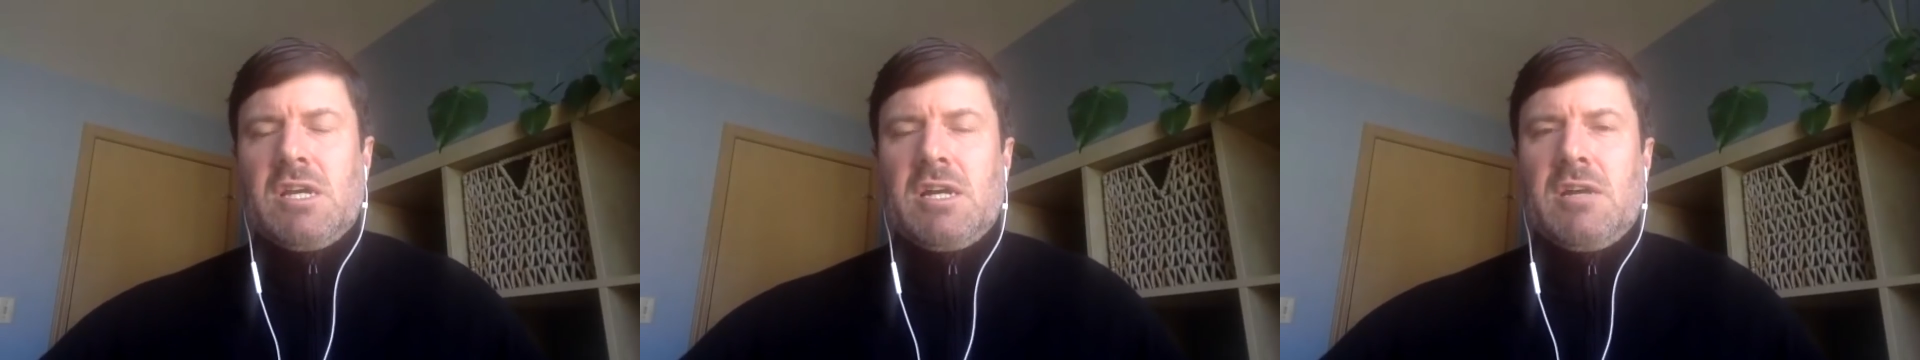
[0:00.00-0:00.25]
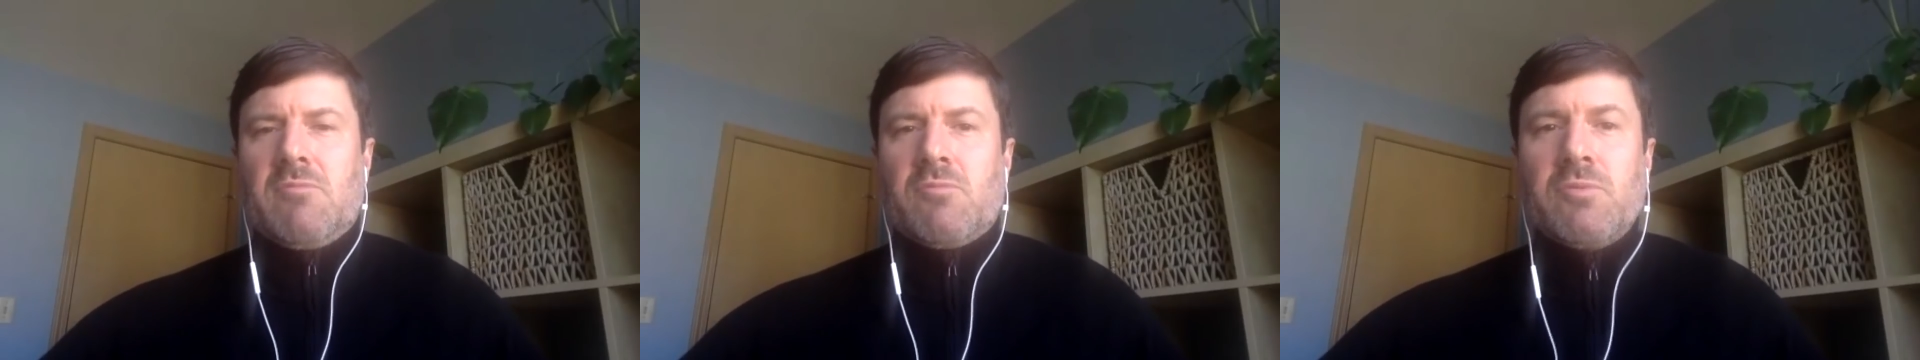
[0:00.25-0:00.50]

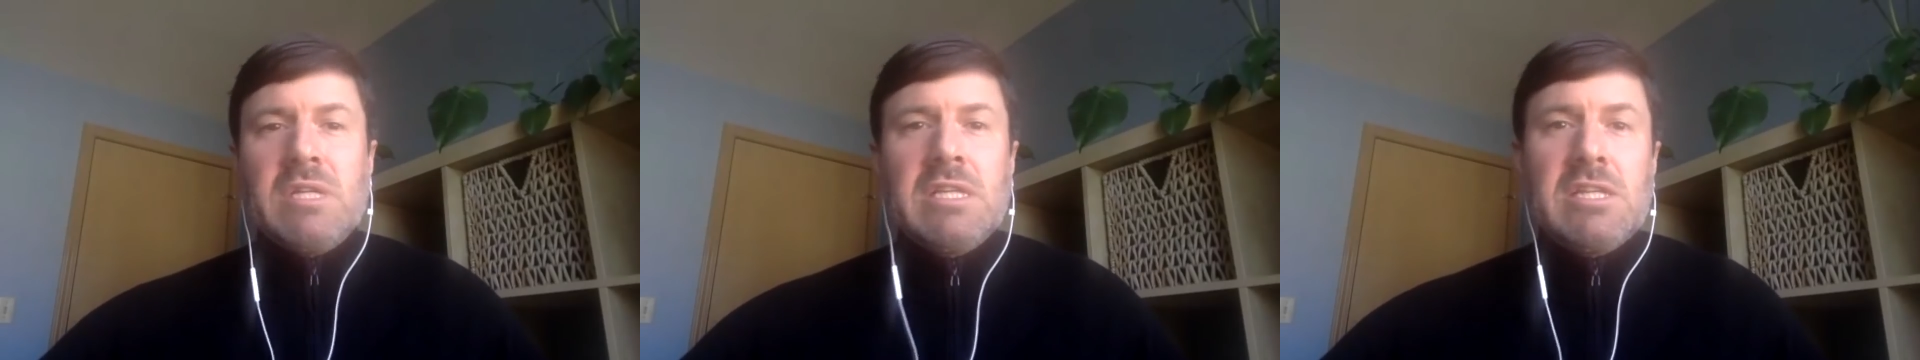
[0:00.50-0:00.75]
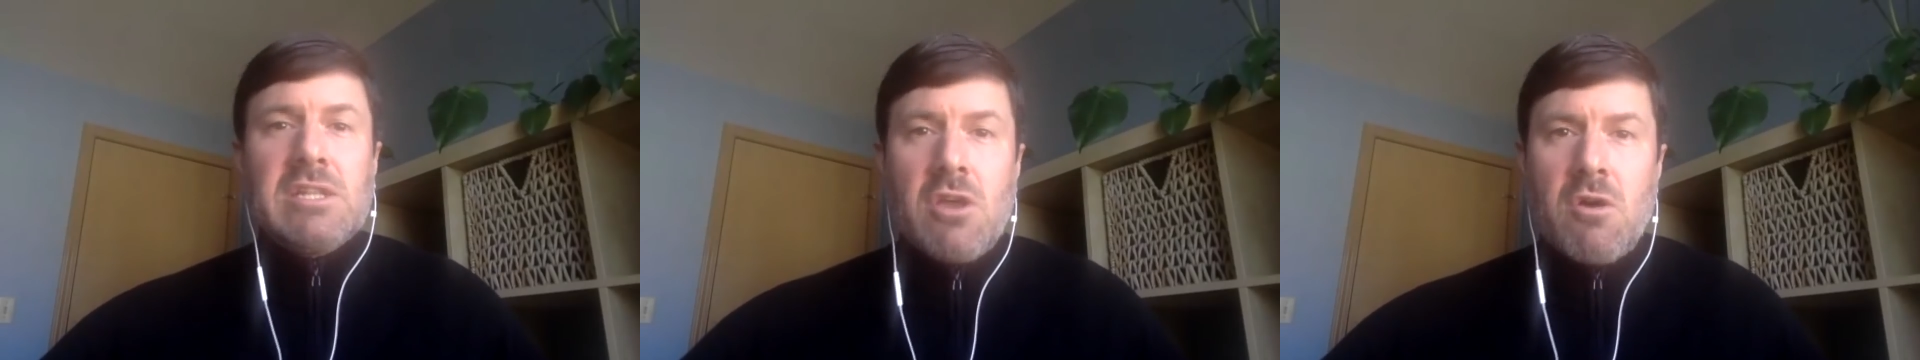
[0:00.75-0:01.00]
uh, really
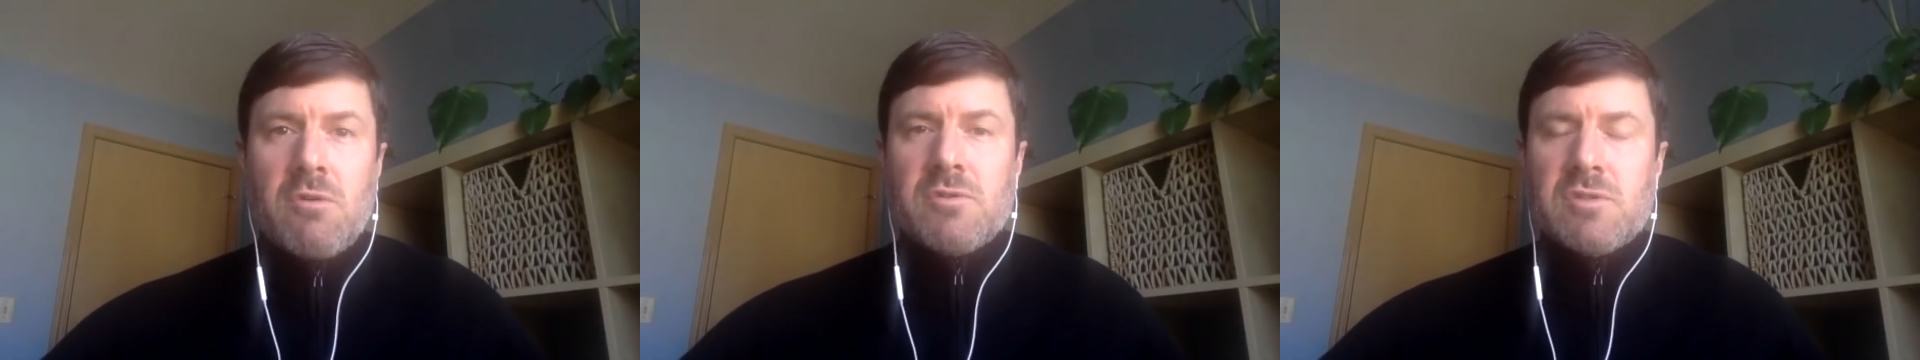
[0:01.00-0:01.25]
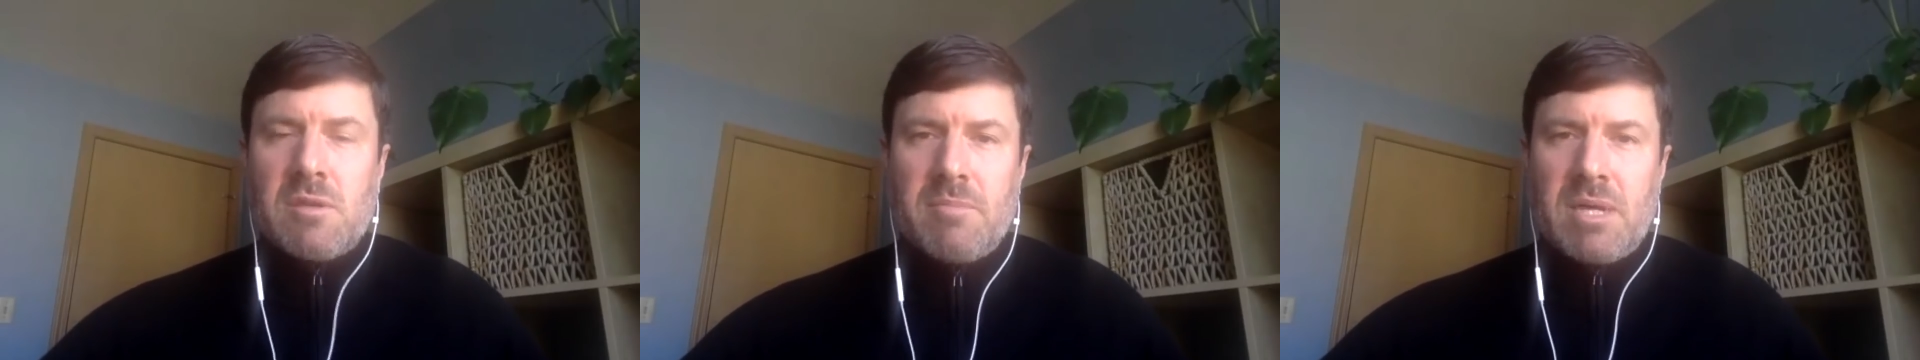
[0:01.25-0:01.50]

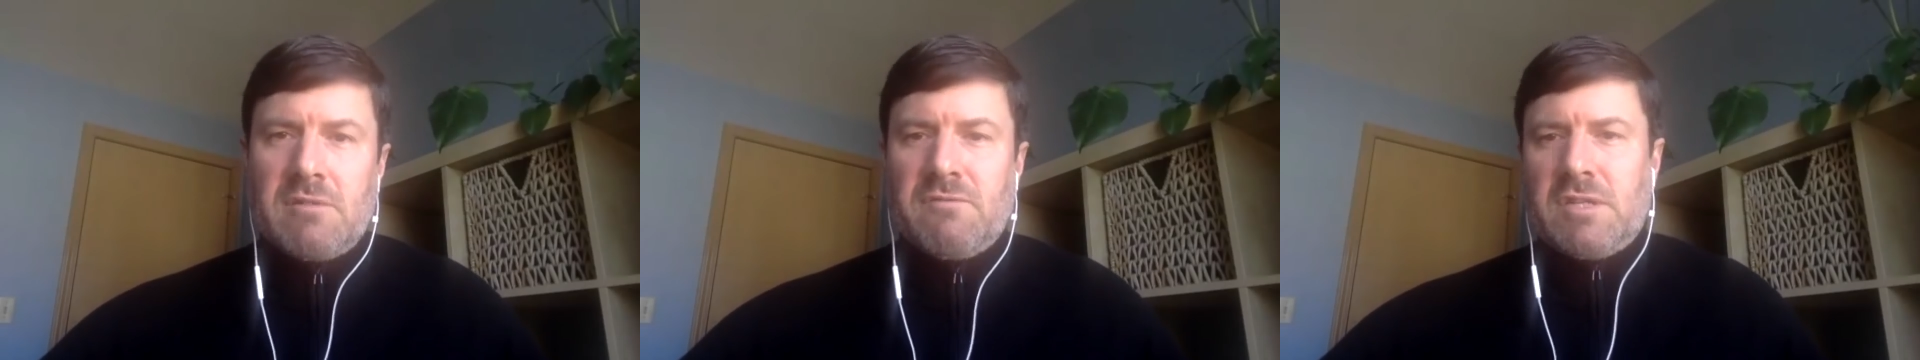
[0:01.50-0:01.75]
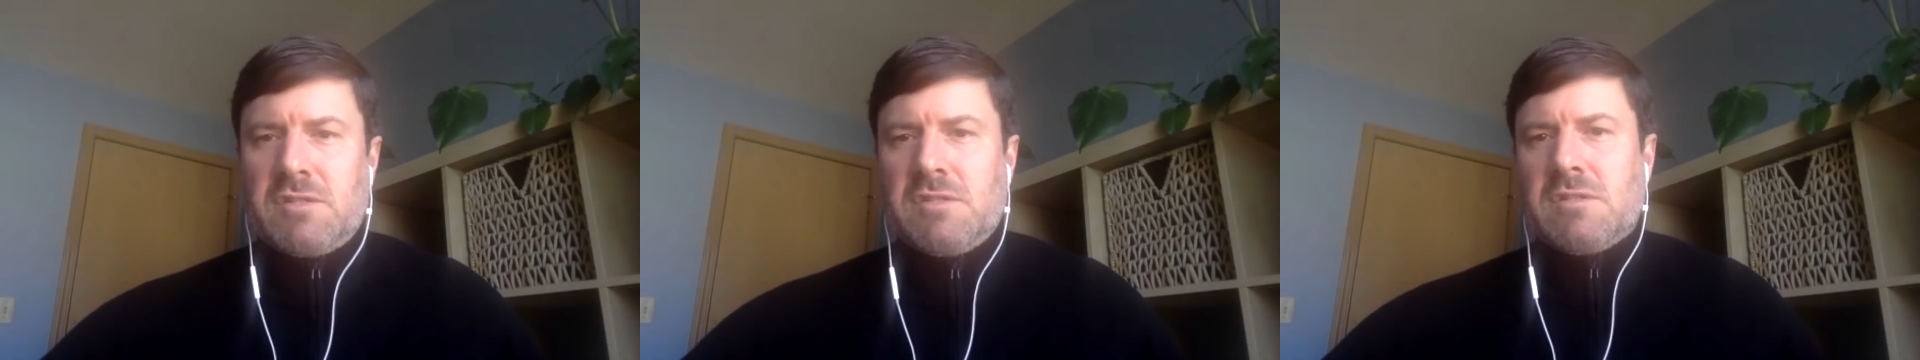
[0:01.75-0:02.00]
knows about
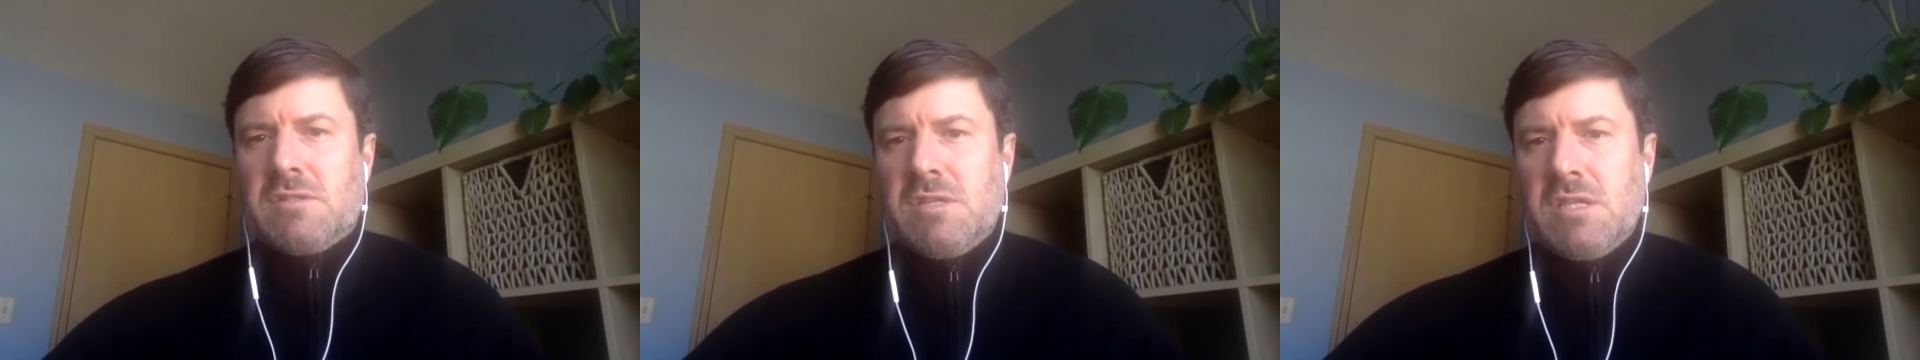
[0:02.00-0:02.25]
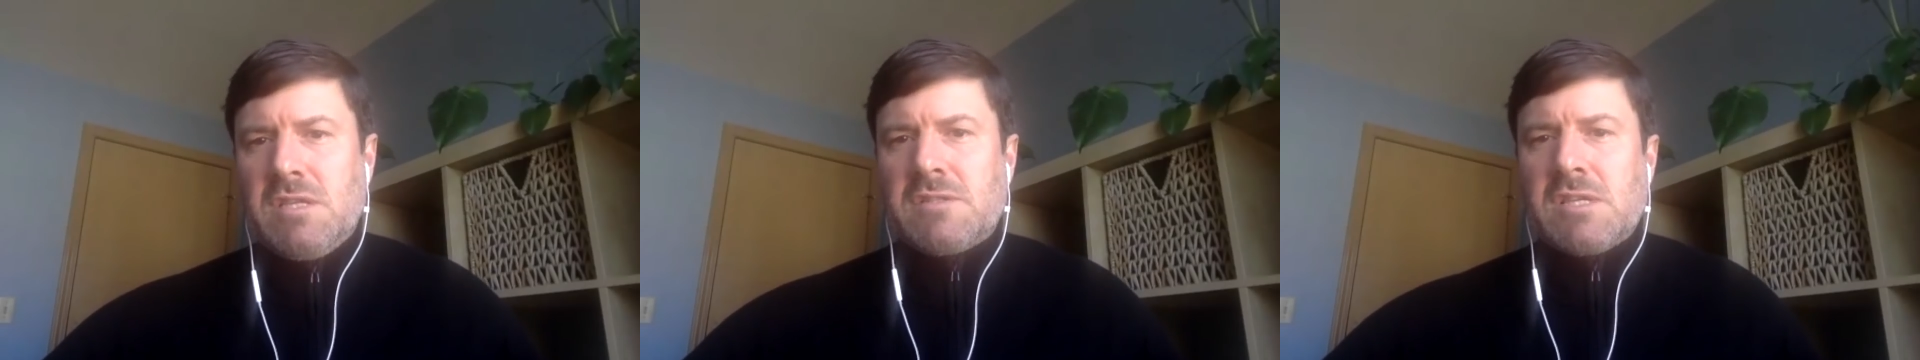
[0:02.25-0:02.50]
infectious
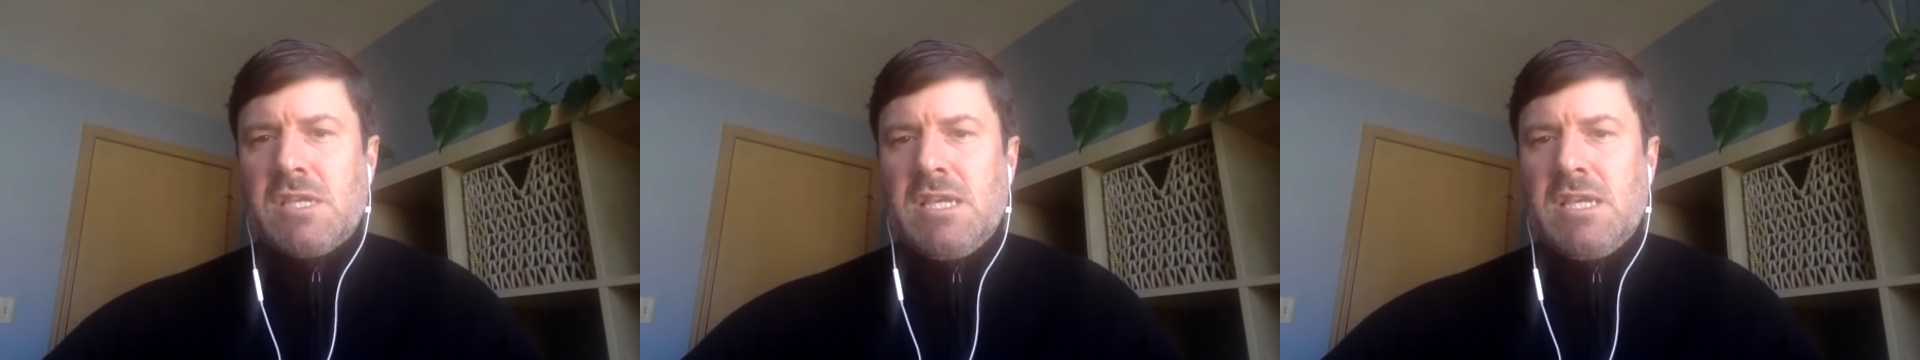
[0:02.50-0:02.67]
disease,